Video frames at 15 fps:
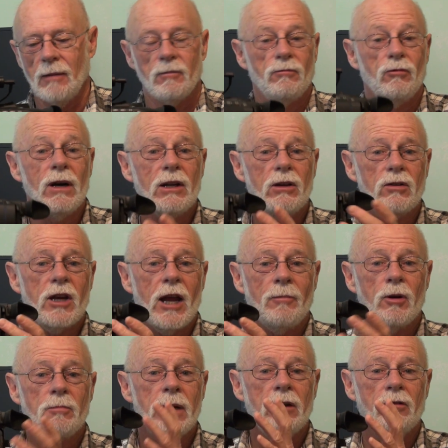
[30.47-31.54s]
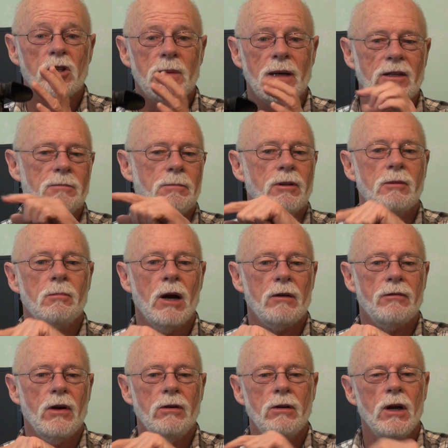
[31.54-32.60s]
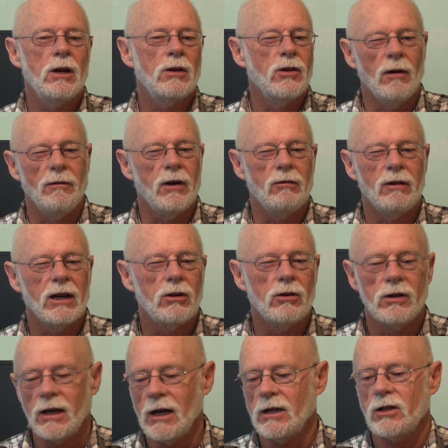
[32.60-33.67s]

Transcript: Really good camera in many respects. Built-in microphone, not very good.